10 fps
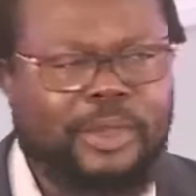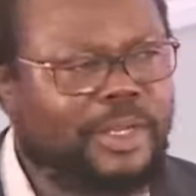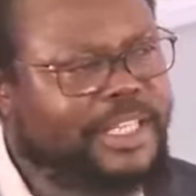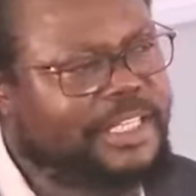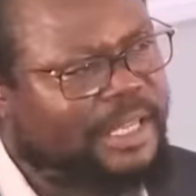
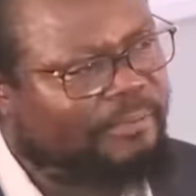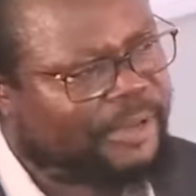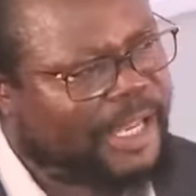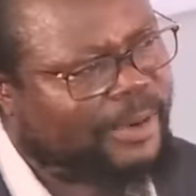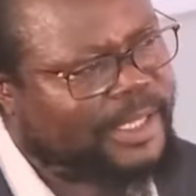Don't
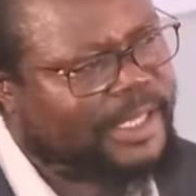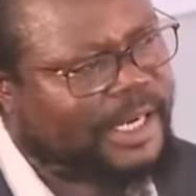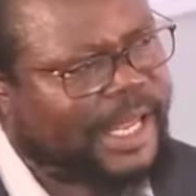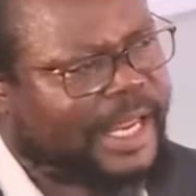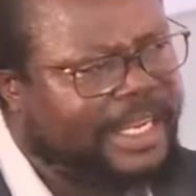interfere with
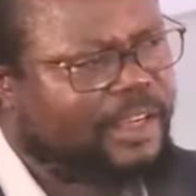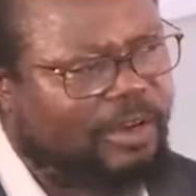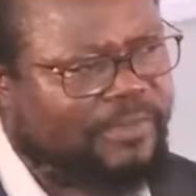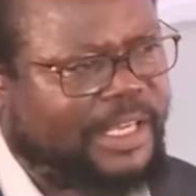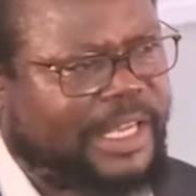the
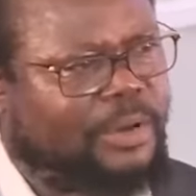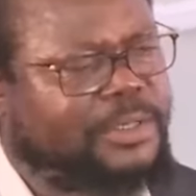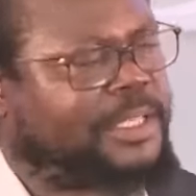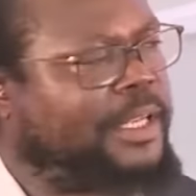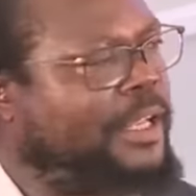running of the
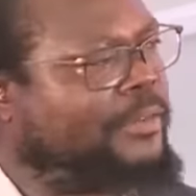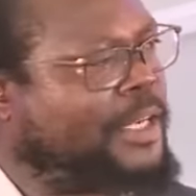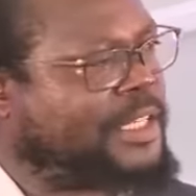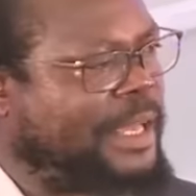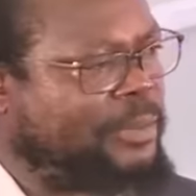county
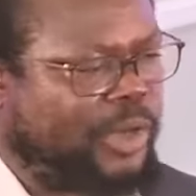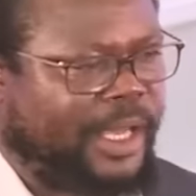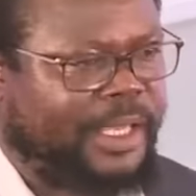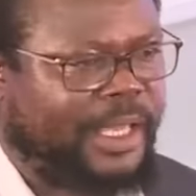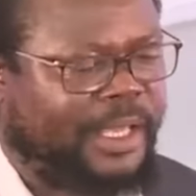every time you
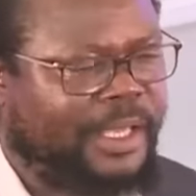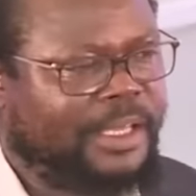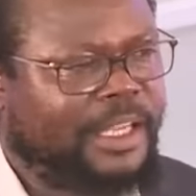are here.